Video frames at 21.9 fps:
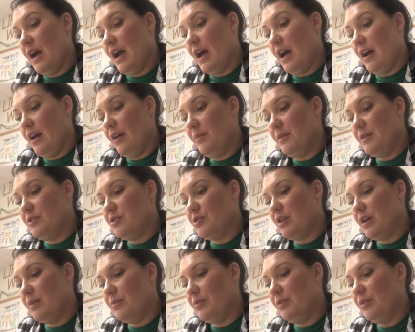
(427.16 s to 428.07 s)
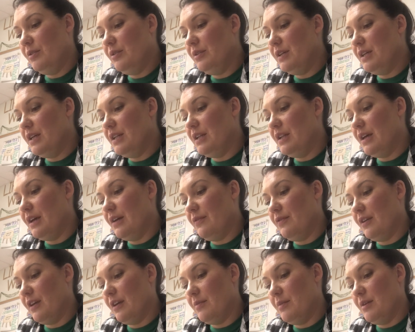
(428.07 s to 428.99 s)
I'm in trouble
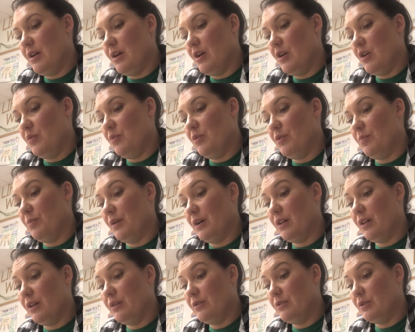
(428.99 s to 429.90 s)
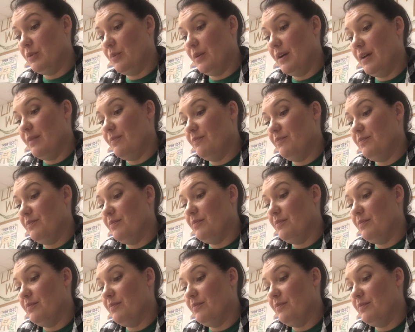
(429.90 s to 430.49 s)
enough coming home with my clothes wet.